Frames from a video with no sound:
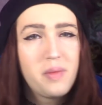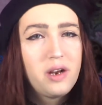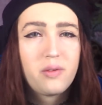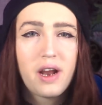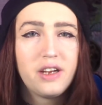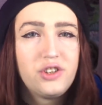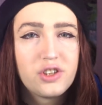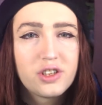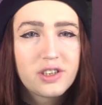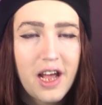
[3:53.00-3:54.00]
Midrange.
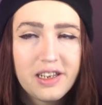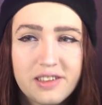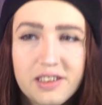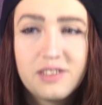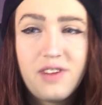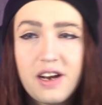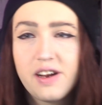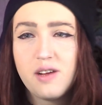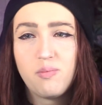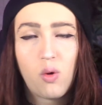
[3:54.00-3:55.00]
You're casting
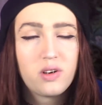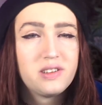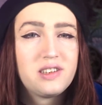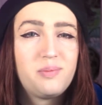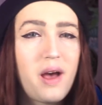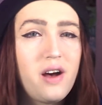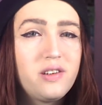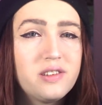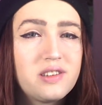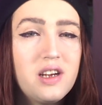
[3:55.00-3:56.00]
very important
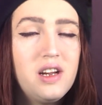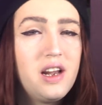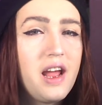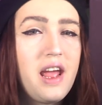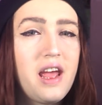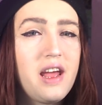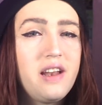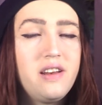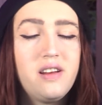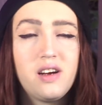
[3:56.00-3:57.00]
spells
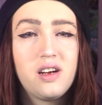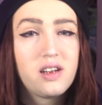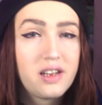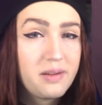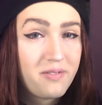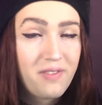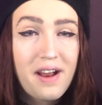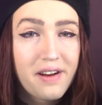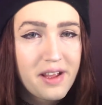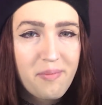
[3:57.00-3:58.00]
and
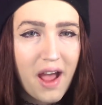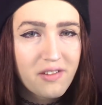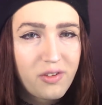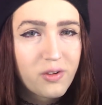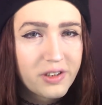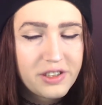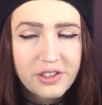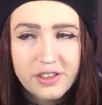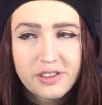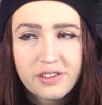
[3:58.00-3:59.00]
very impactful
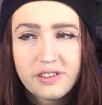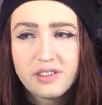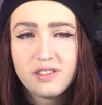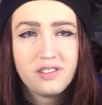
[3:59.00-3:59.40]
creatures,